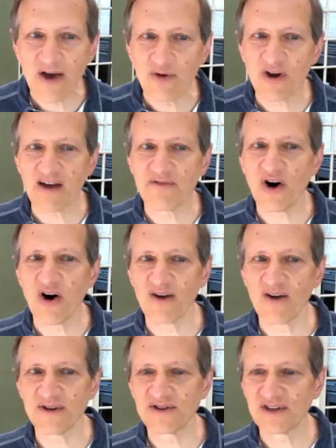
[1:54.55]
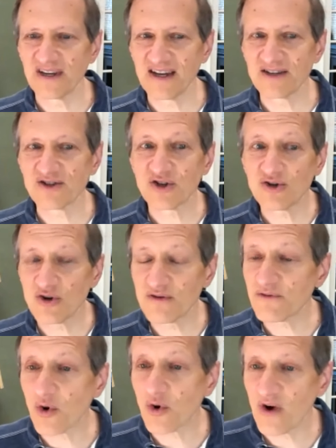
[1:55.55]
We have Harvard's
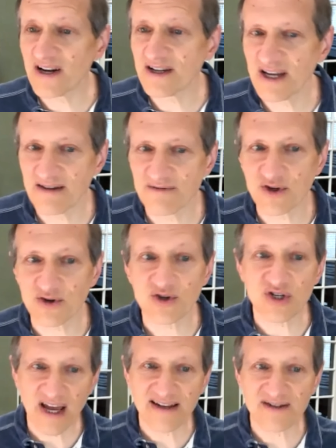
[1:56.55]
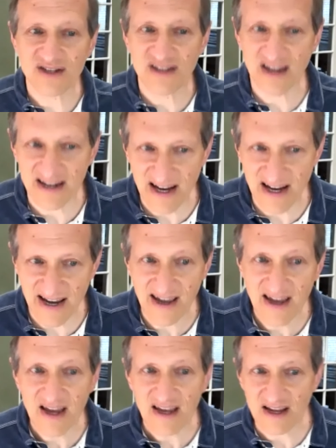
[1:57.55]
Institute for Quantitative Social Science that I
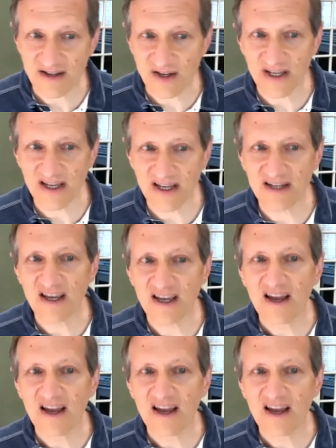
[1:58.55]
get to lead.